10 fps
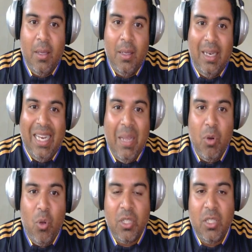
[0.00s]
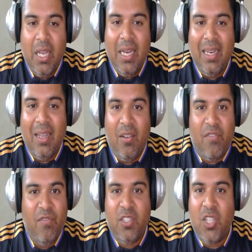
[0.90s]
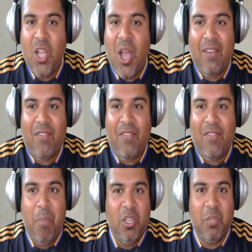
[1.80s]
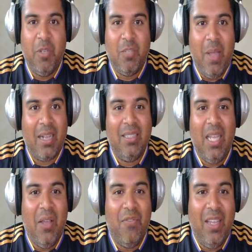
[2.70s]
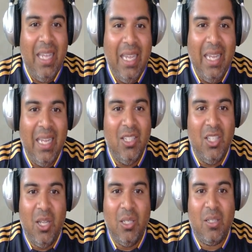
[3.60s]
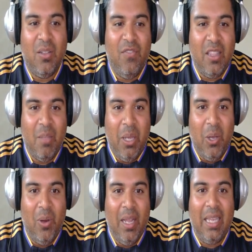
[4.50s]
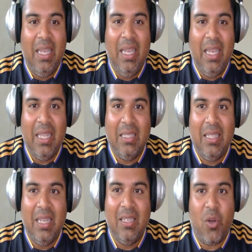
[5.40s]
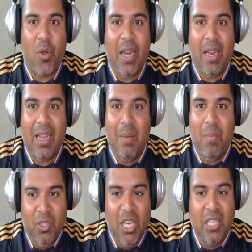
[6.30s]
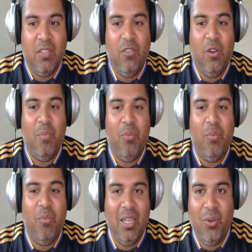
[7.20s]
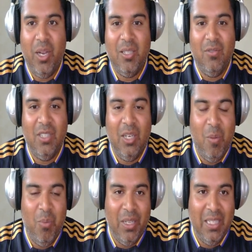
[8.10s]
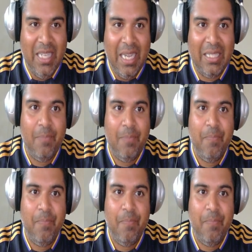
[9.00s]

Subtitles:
Liam Lawson, certainly from a budget perspective, he does fit the bill. Like has a great chance for a price increase of 0.6.